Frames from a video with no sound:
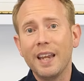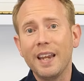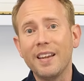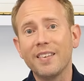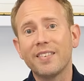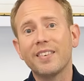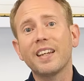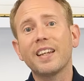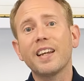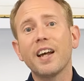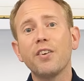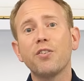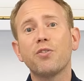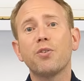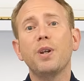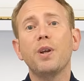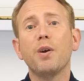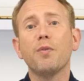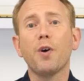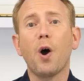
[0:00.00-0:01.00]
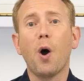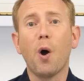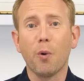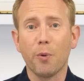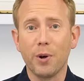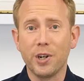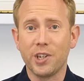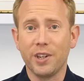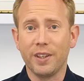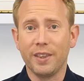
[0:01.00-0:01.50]
It's the country of
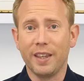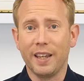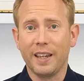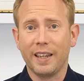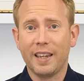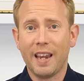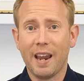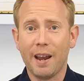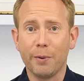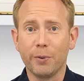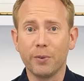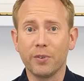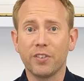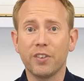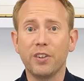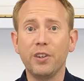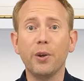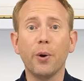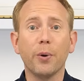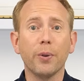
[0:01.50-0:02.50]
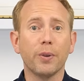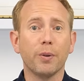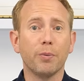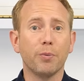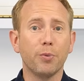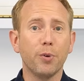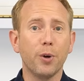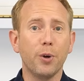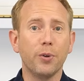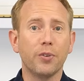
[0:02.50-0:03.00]
origin that counts, not the
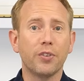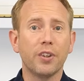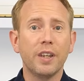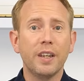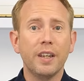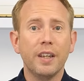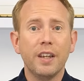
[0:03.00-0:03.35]
route.